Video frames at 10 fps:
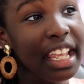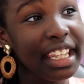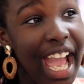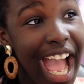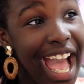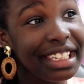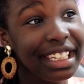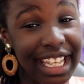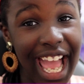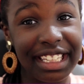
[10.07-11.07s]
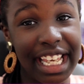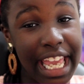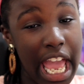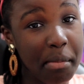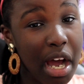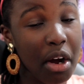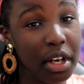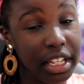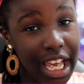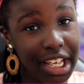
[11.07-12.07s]
Yes, yes, it came
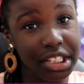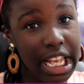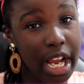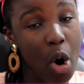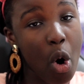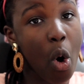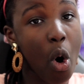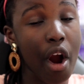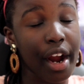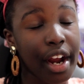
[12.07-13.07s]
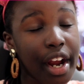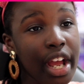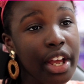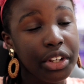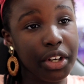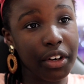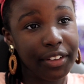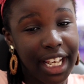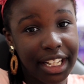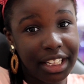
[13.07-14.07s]
out yesterday, or you could
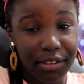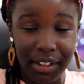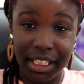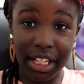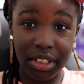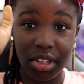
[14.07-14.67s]
have said three days